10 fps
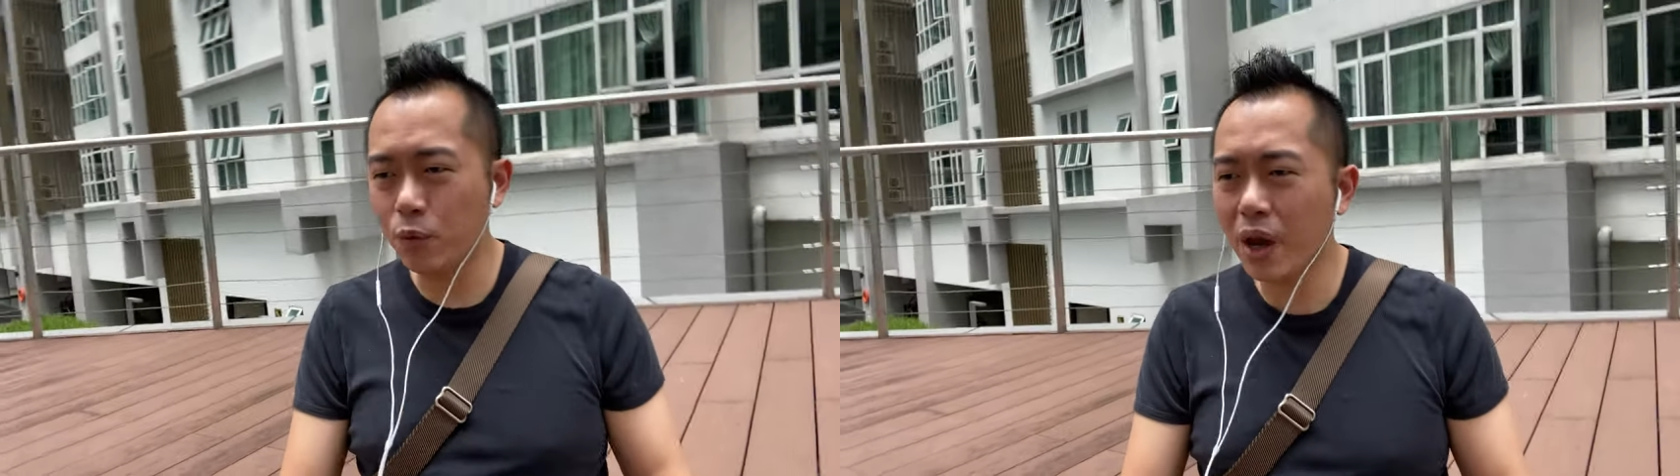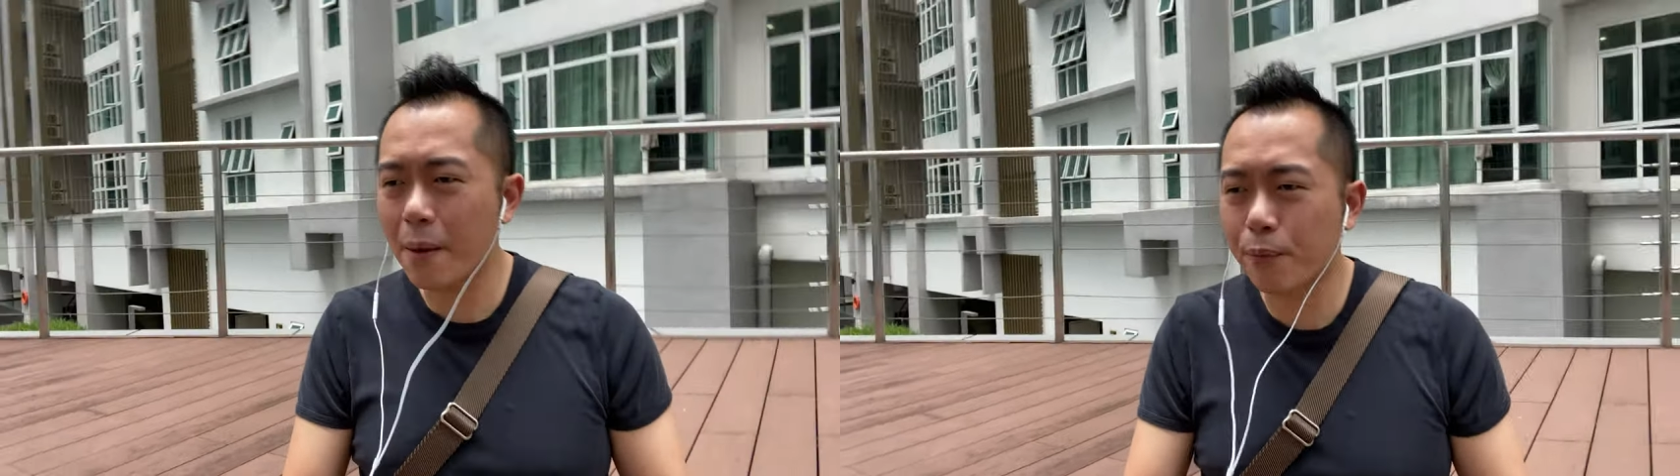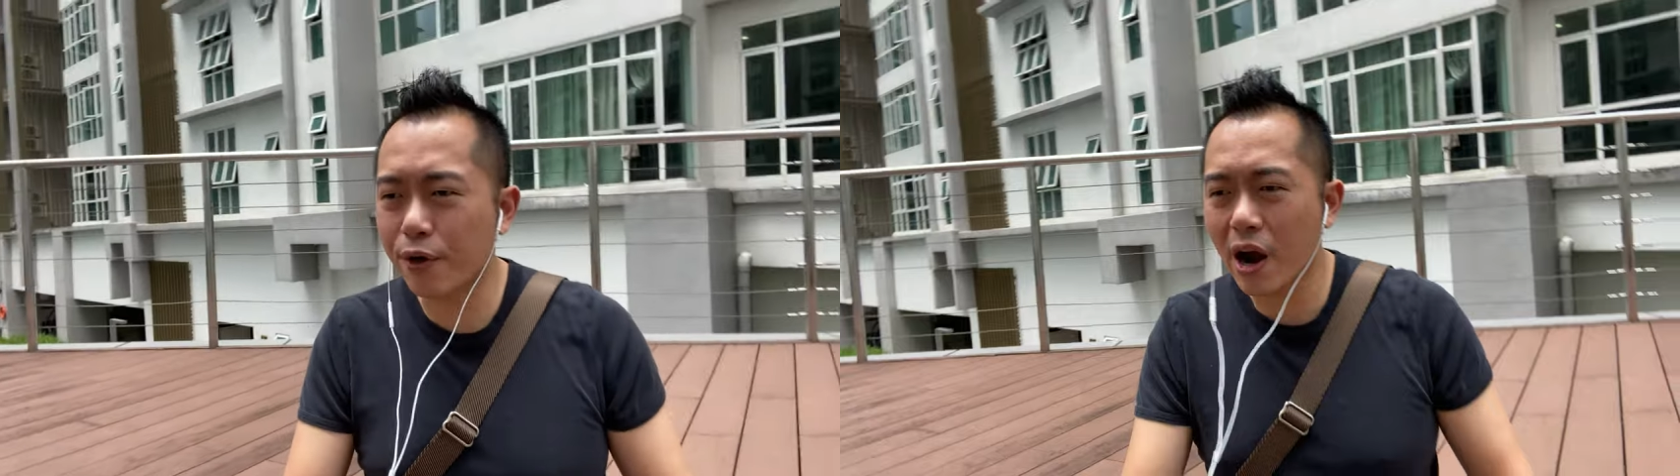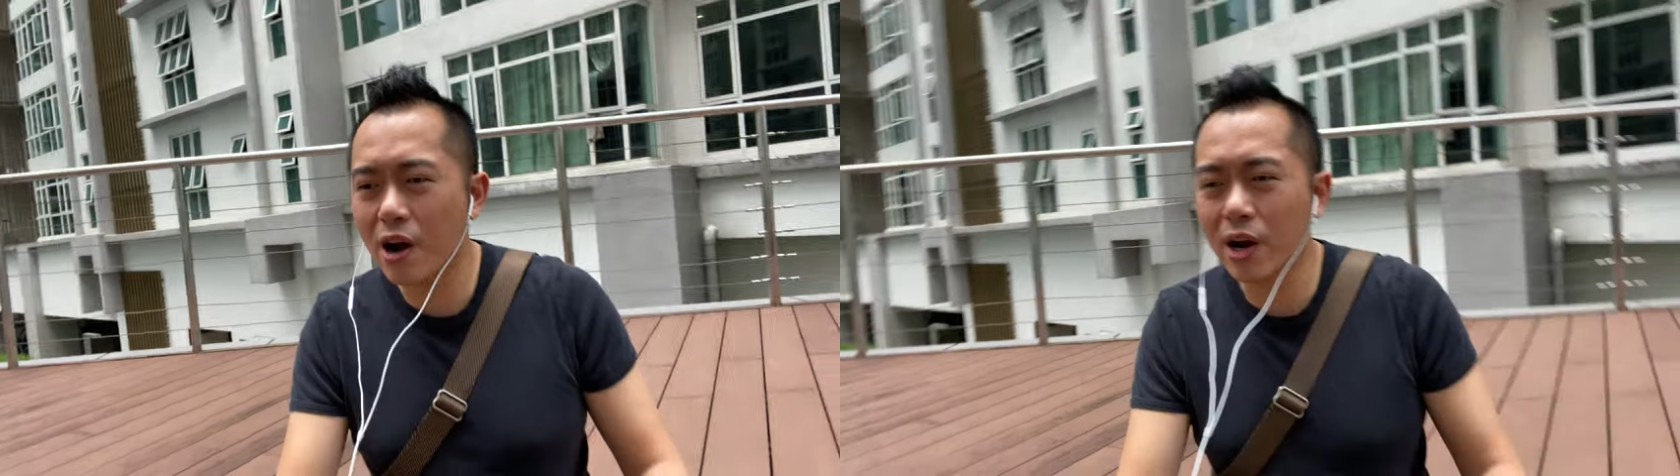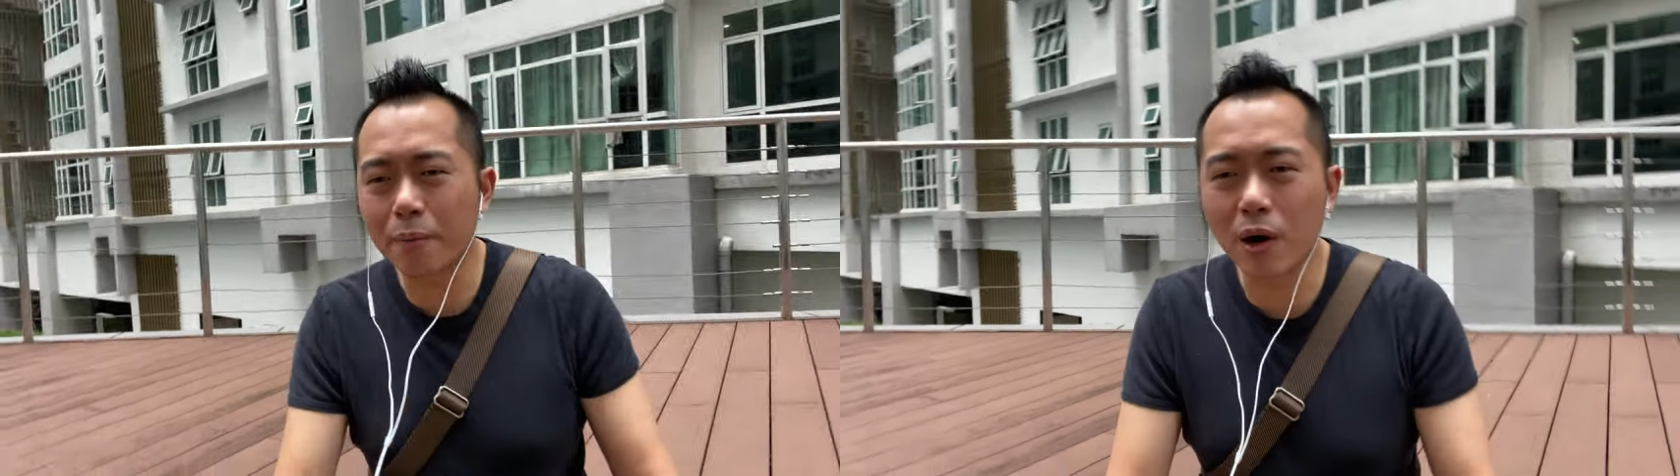we are
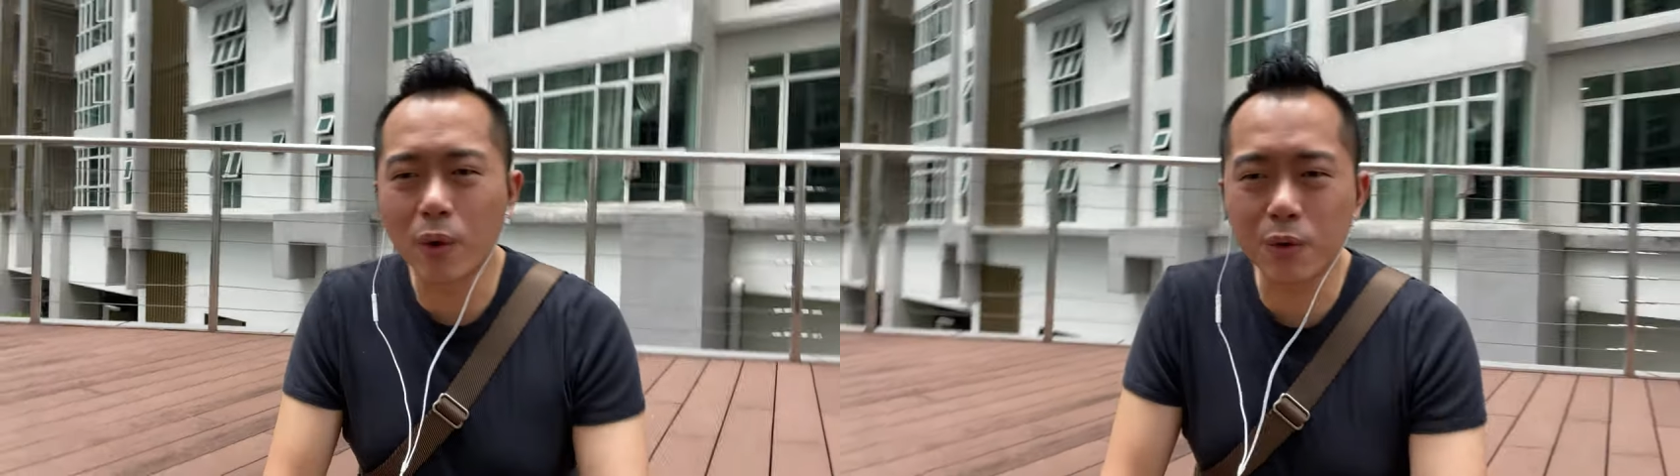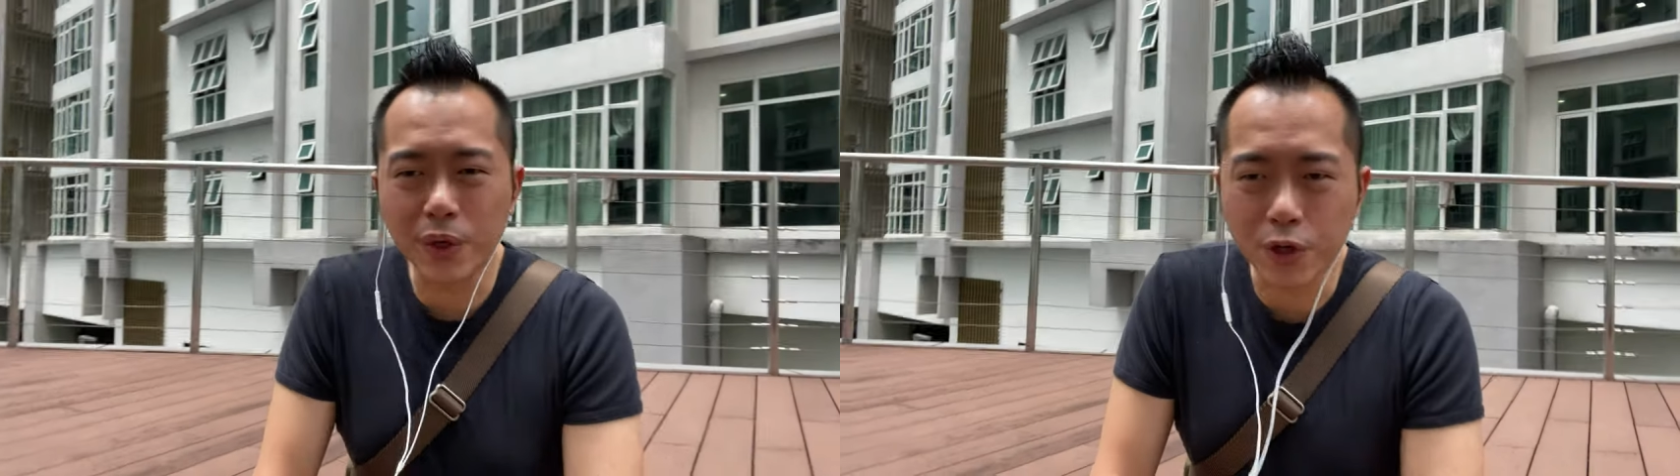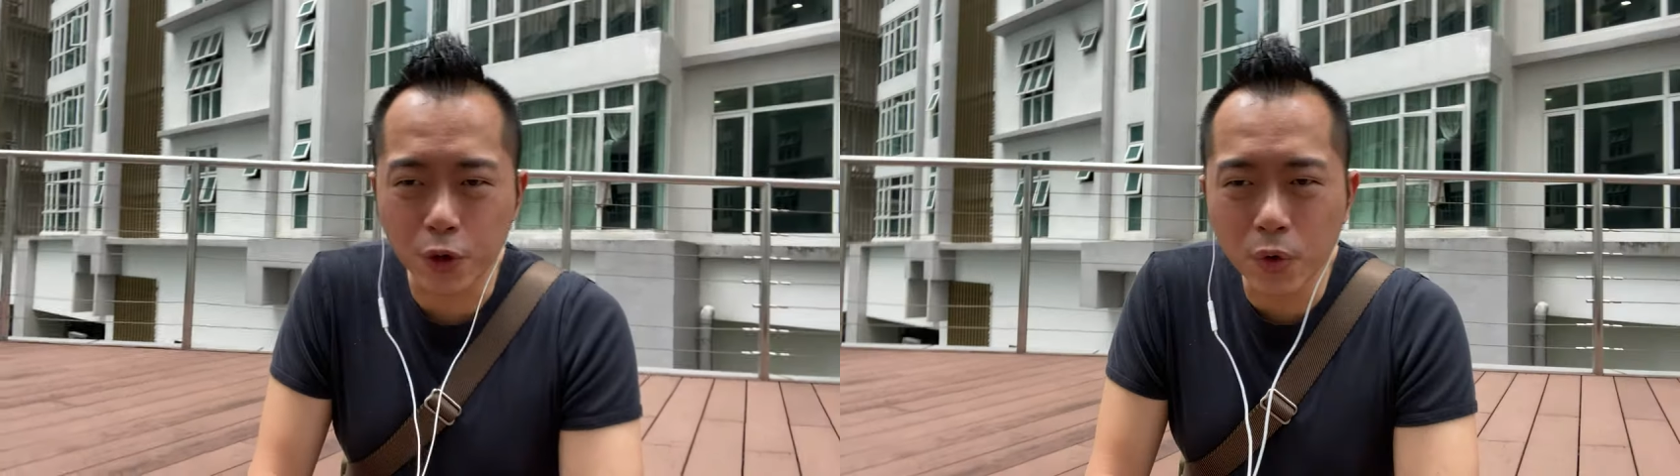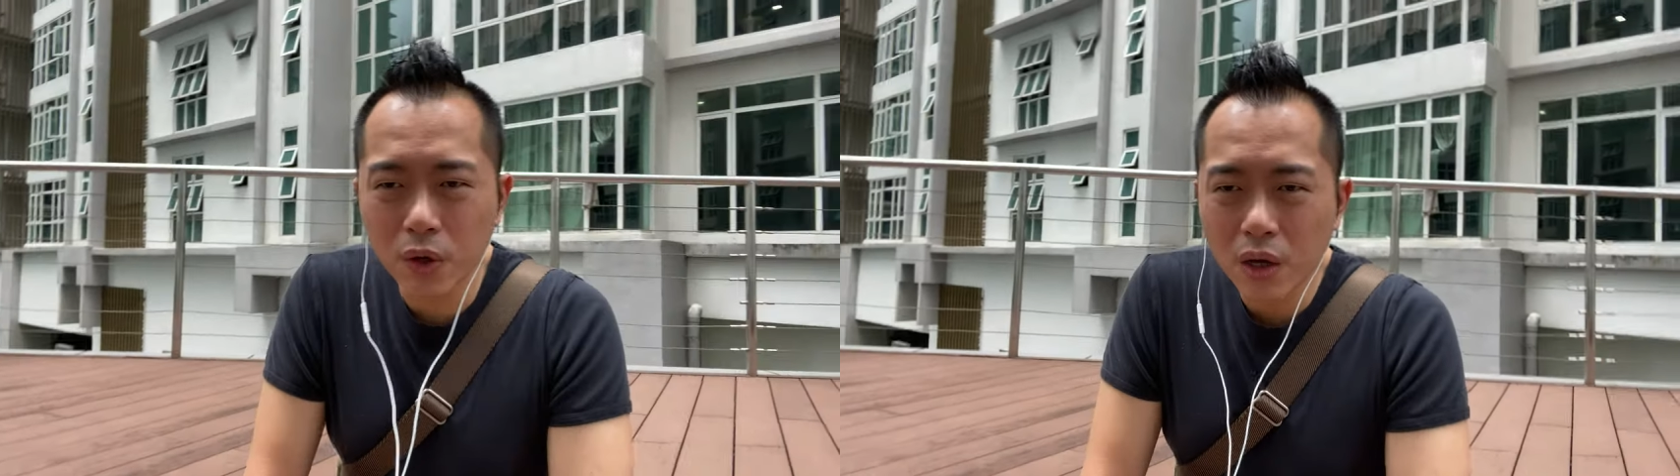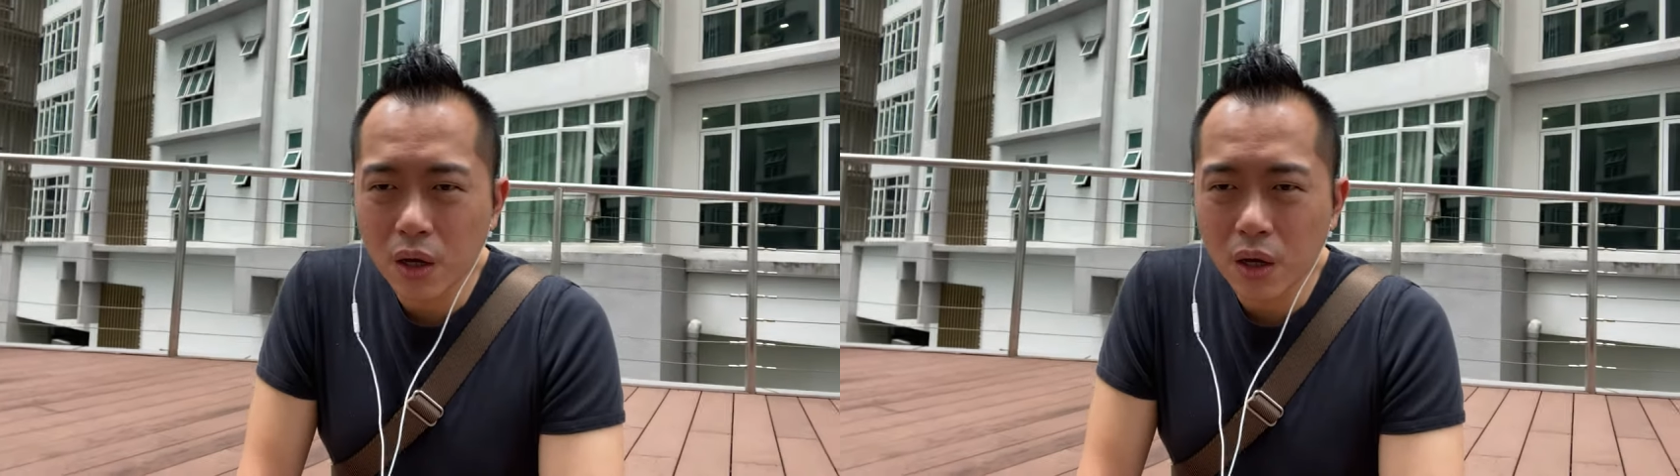proud about what we do.